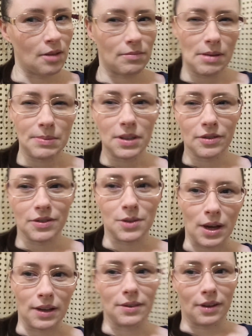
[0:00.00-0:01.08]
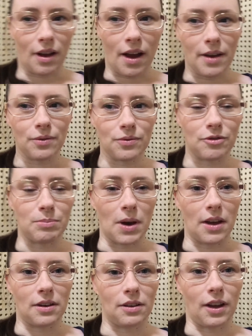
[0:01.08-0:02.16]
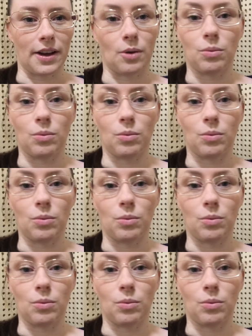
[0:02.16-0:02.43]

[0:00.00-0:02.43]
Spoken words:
maybe not day in the life, but like a